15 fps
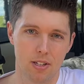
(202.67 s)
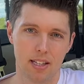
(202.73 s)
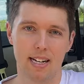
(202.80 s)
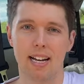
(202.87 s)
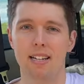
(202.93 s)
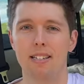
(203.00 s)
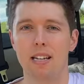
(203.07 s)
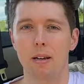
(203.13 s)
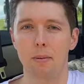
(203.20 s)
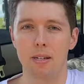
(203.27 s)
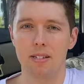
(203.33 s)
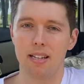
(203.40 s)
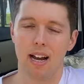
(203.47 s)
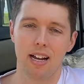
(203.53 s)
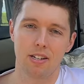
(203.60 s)
the next step
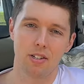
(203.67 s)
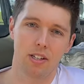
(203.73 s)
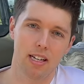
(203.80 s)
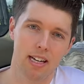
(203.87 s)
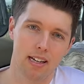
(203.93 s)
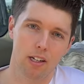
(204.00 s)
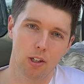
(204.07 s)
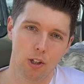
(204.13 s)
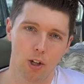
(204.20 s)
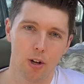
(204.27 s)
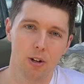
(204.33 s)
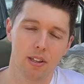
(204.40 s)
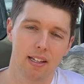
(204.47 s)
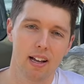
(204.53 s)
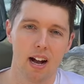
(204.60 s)
is to actually
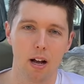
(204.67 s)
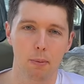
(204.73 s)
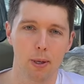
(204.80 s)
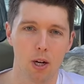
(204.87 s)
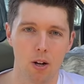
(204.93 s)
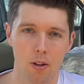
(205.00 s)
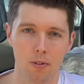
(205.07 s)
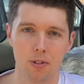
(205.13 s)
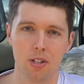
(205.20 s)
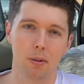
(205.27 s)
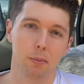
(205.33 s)
glue the carpet onto the